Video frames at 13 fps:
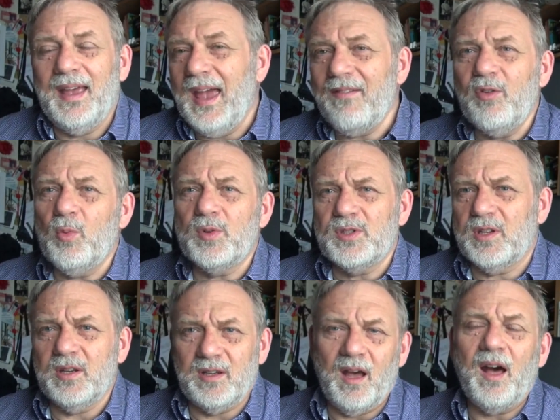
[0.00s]
Everyone's
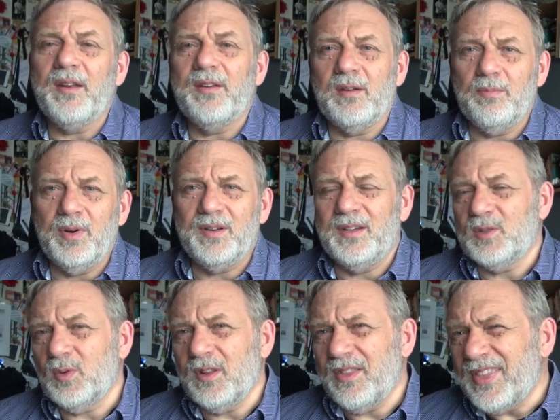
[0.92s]
got a garden in Britain.
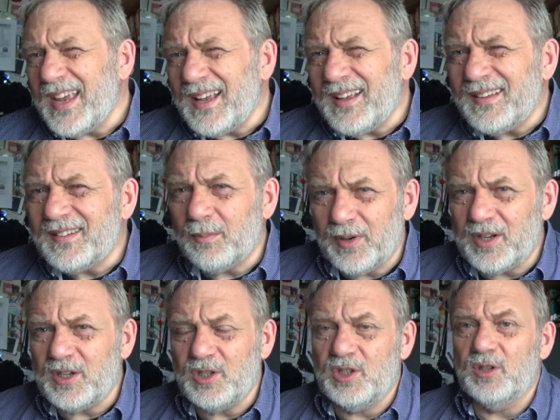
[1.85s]
It's one of the things the
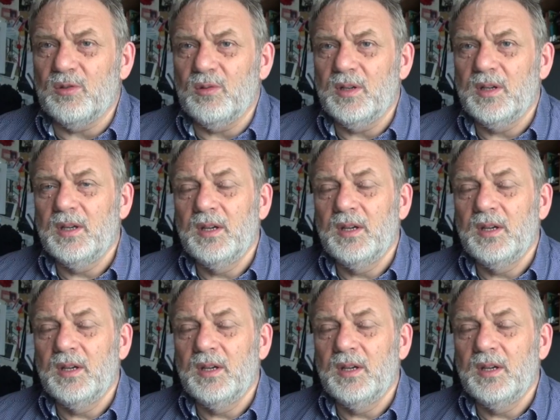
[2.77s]
British do.